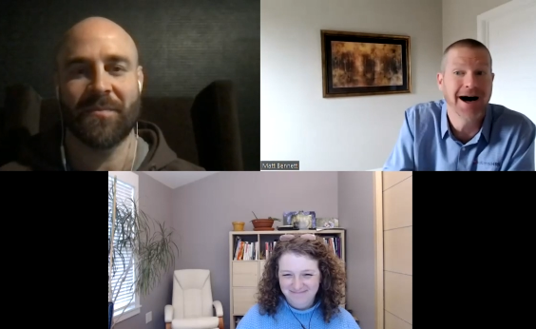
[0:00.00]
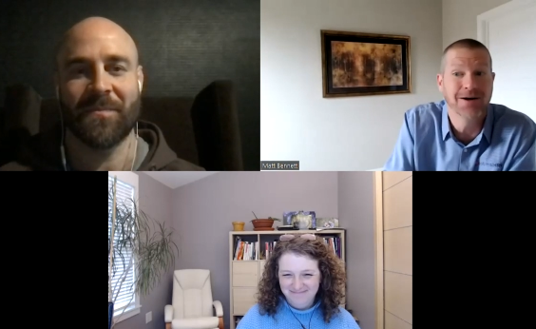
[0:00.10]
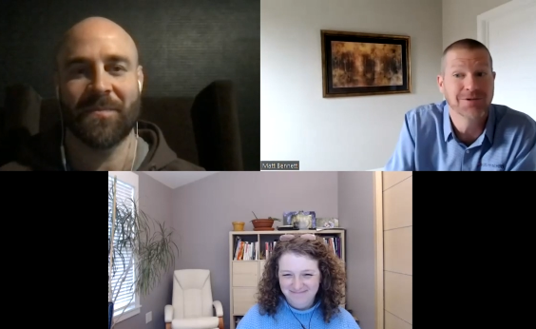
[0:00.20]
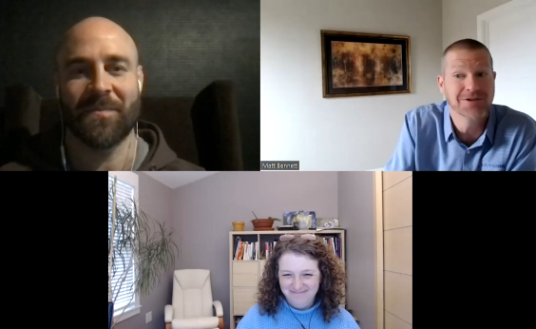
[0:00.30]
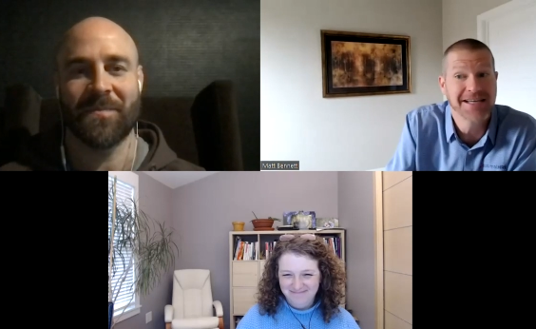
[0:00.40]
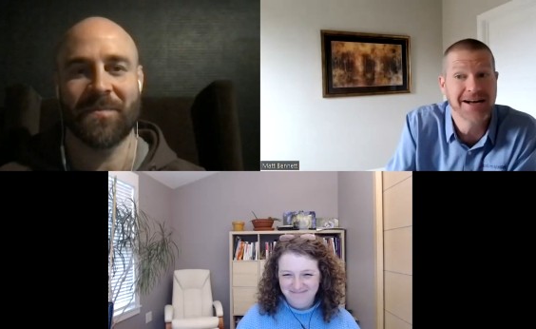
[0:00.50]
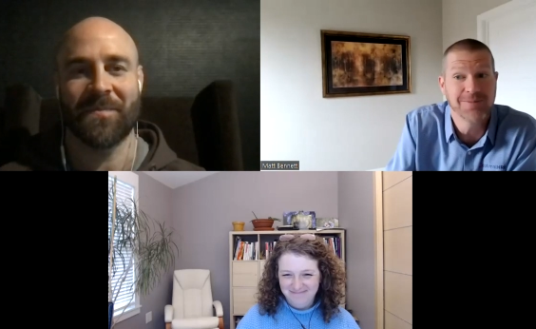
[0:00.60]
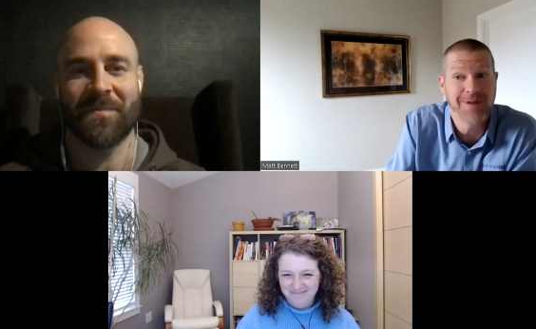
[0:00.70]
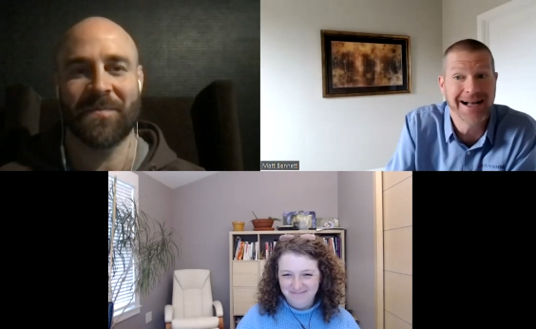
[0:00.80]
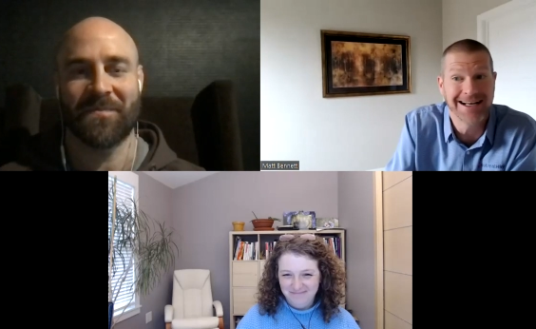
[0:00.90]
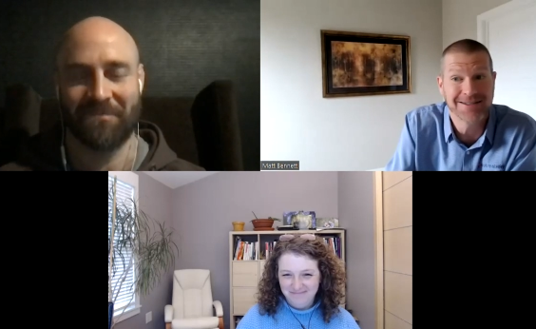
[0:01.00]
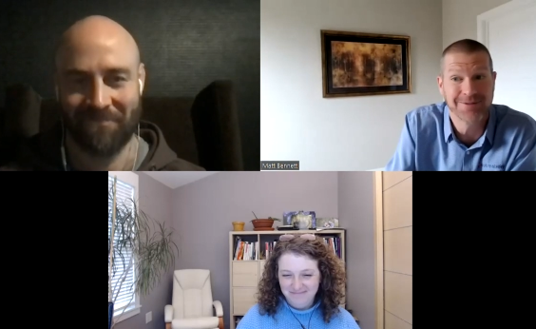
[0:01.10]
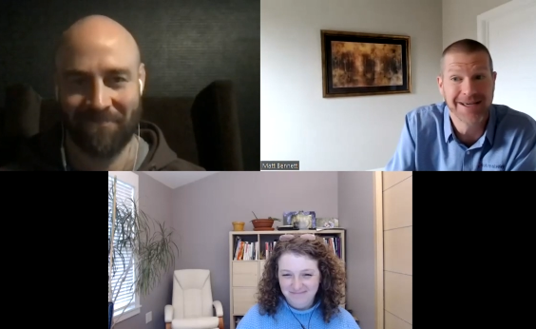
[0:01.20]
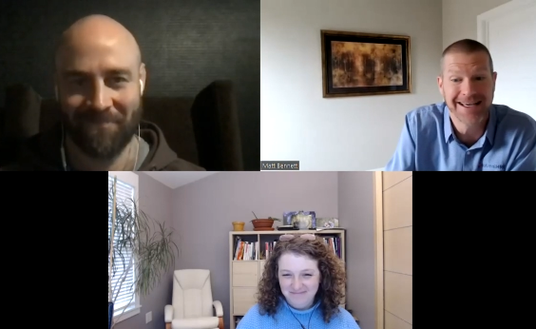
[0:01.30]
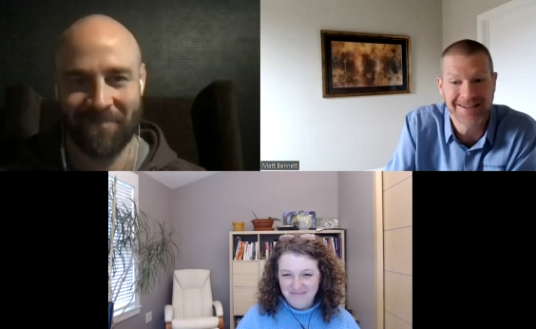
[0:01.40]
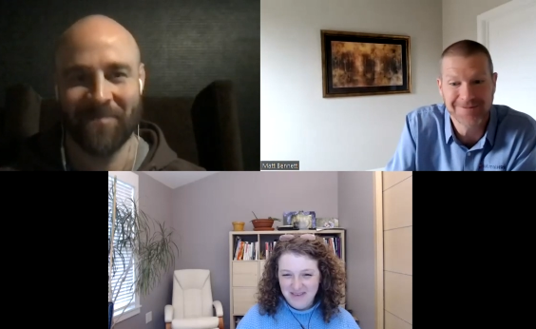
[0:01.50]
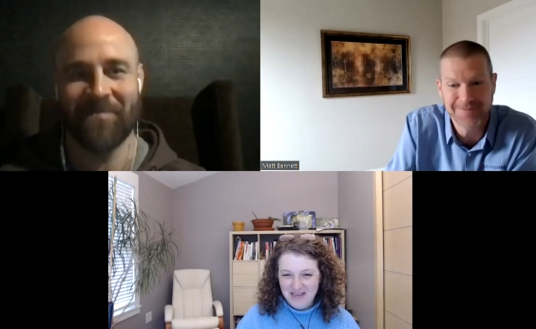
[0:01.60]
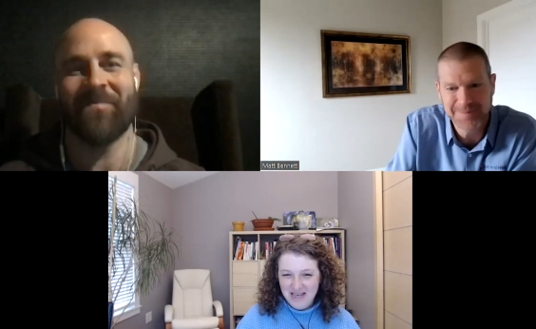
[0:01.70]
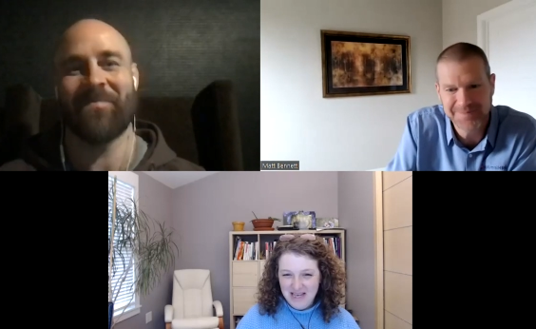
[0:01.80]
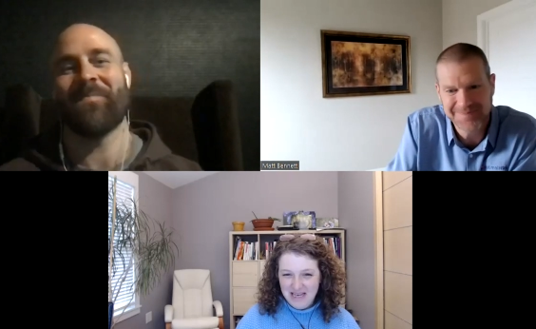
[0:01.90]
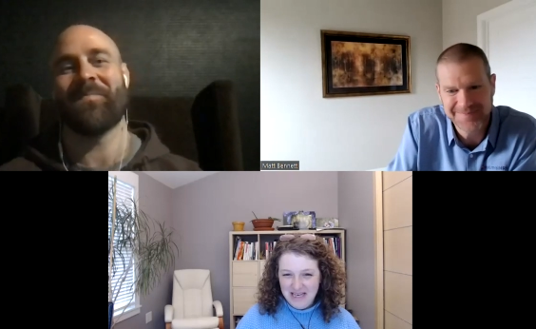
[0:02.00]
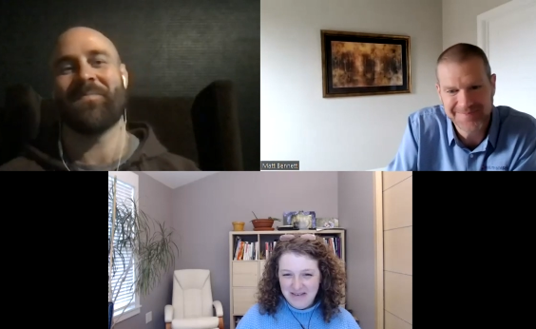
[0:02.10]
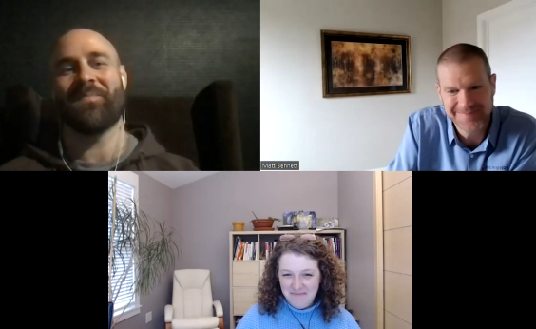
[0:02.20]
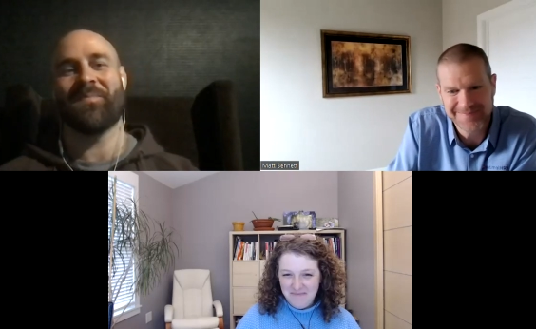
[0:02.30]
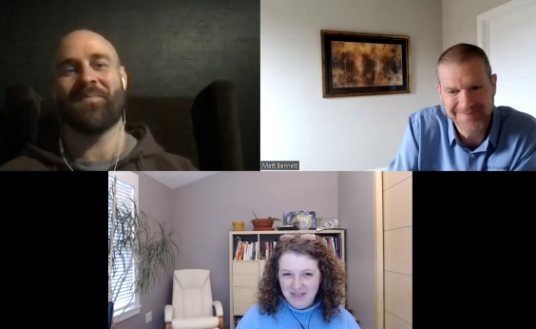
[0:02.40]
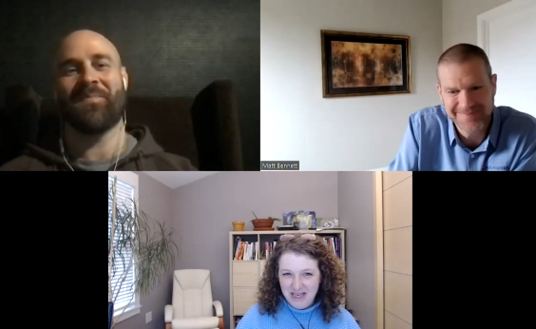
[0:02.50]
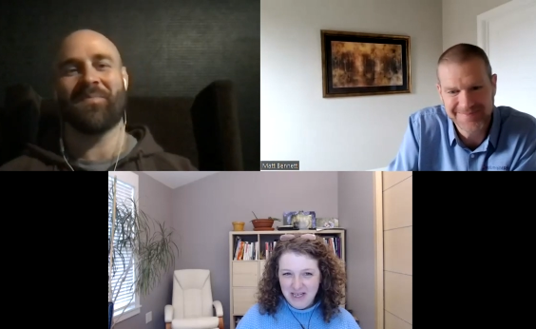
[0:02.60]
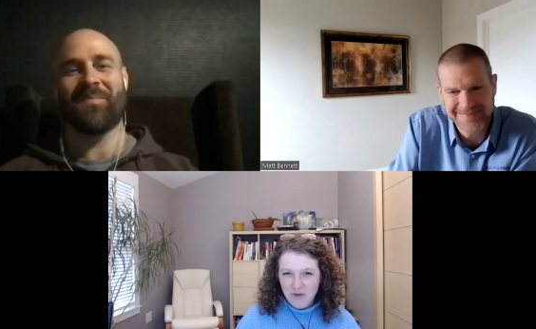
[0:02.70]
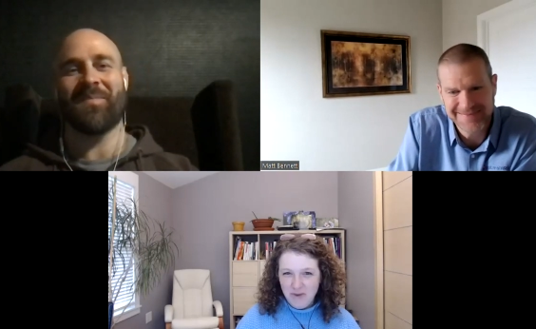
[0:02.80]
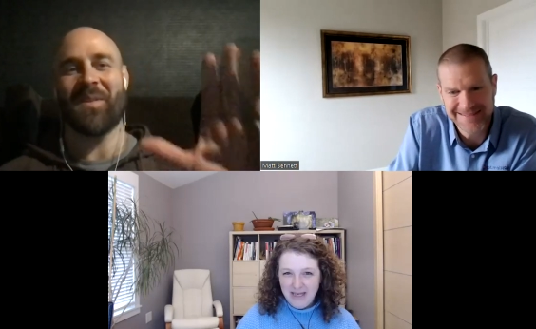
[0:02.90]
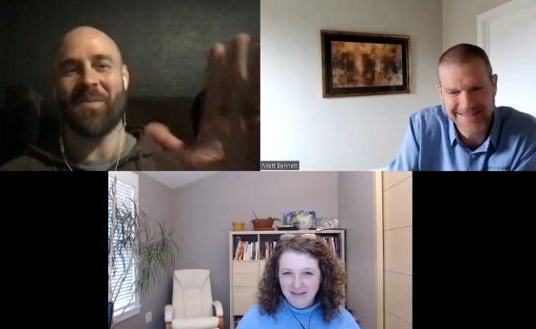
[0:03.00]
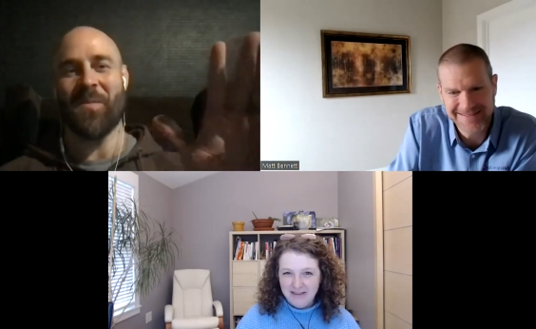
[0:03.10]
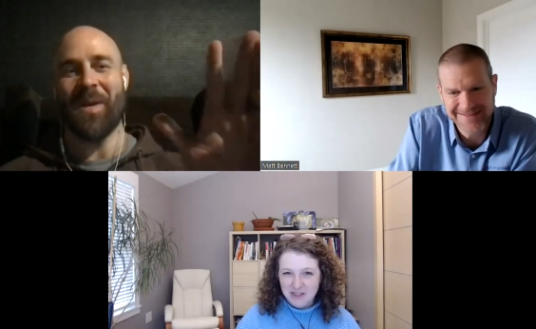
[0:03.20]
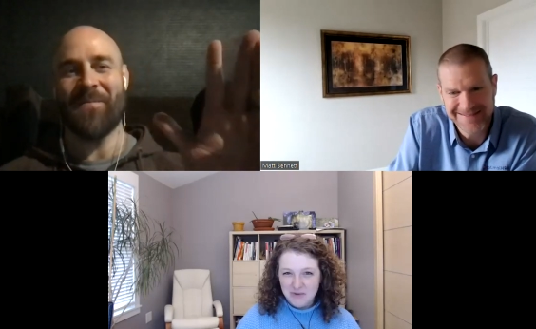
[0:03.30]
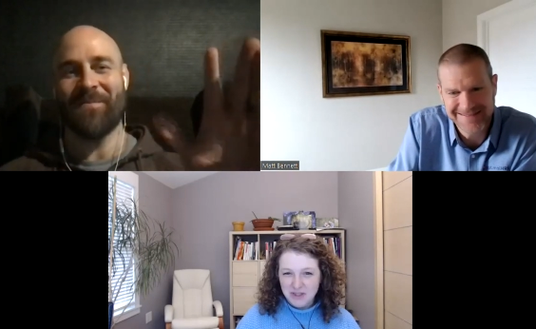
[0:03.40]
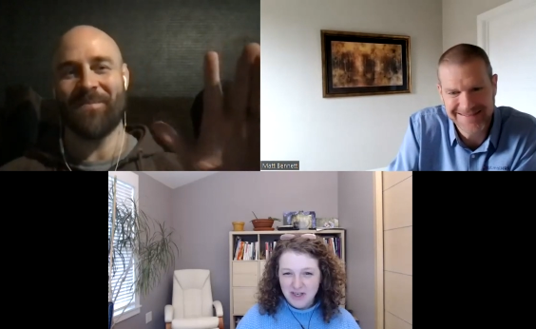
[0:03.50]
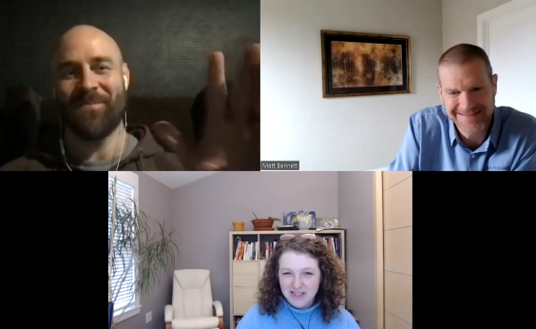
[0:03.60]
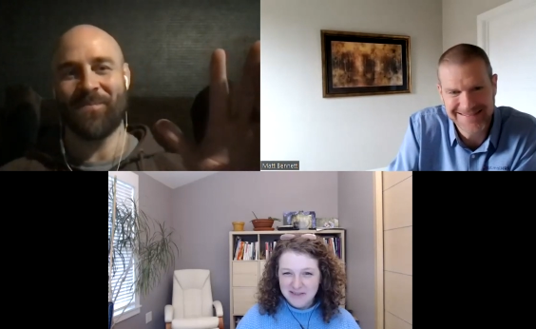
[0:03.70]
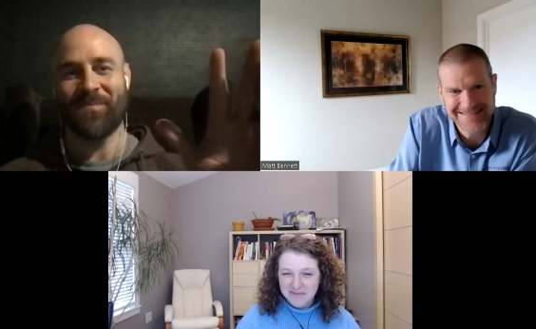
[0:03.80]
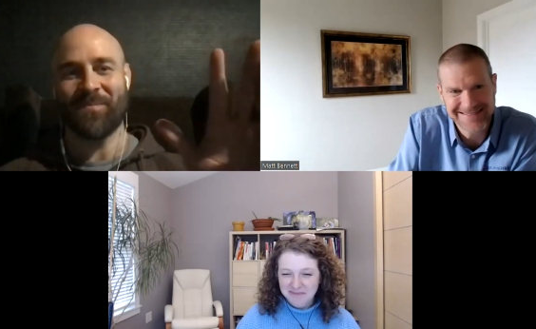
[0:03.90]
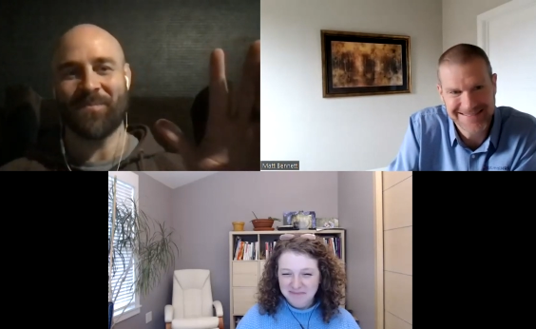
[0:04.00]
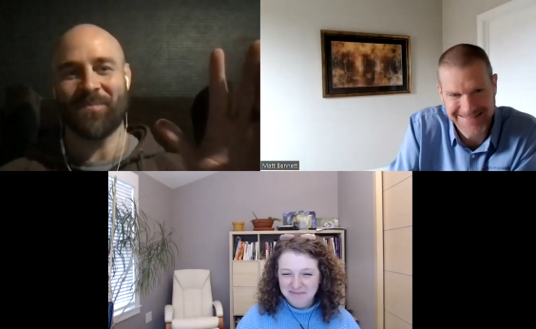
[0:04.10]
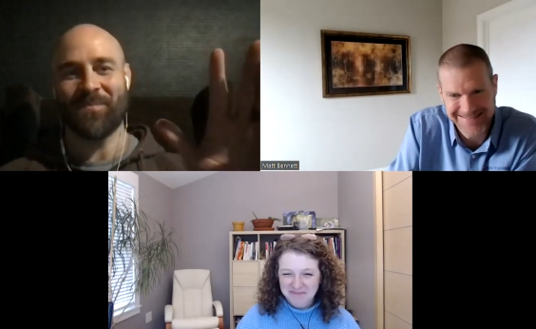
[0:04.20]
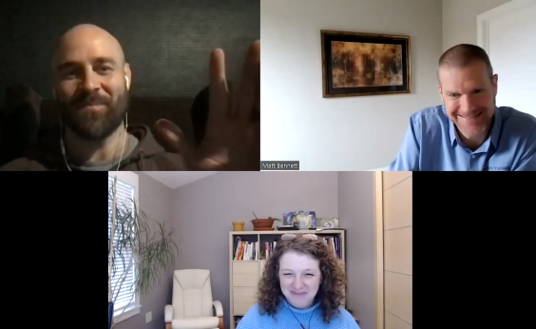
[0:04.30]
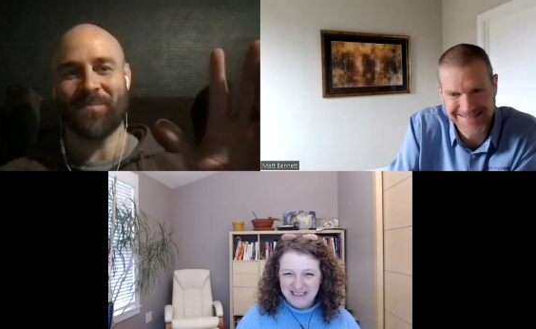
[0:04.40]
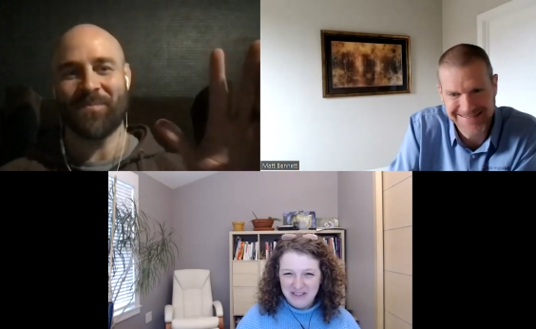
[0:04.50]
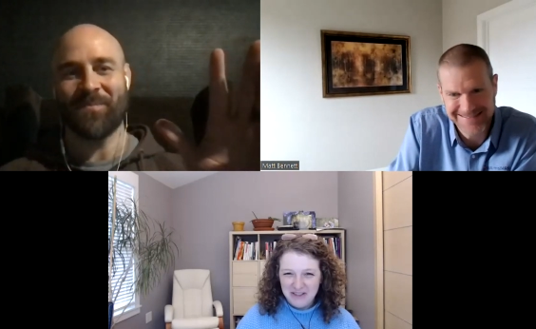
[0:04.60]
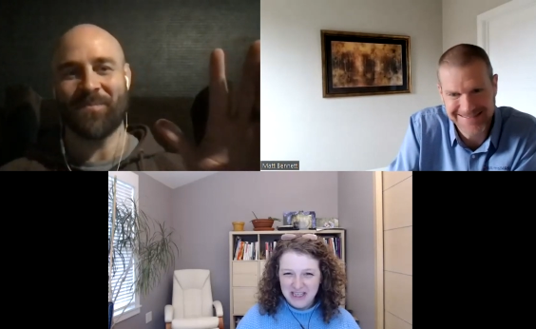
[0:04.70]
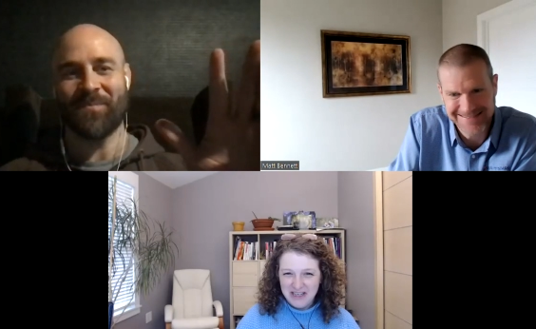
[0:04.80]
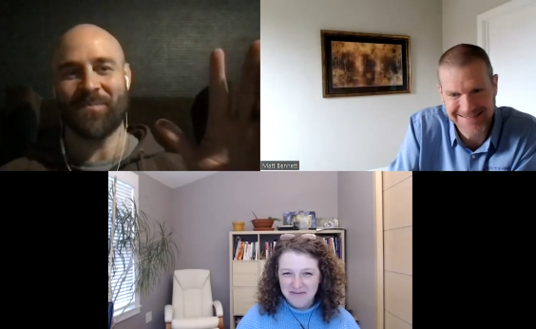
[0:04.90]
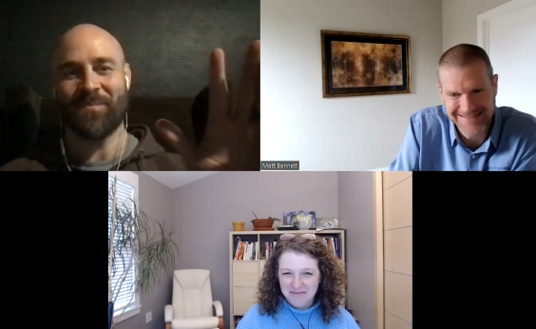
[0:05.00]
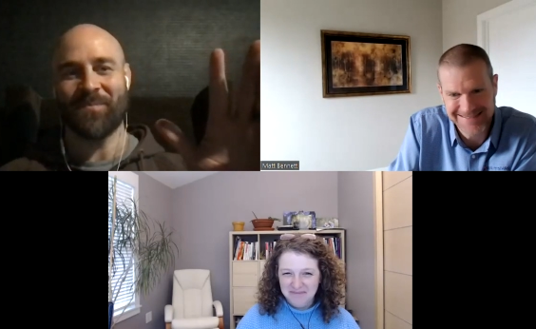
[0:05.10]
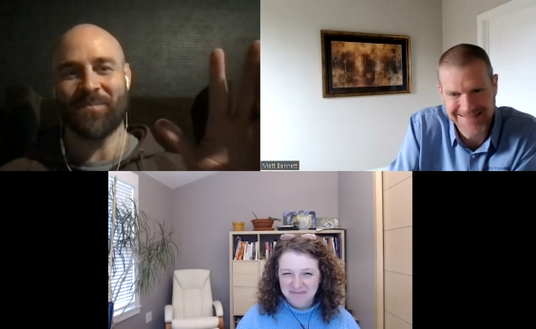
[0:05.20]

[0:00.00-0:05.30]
Speaker 1: We'll see everybody next week.
Speaker 2: Thank you, Matt. This was awesome. Thank you, Dave.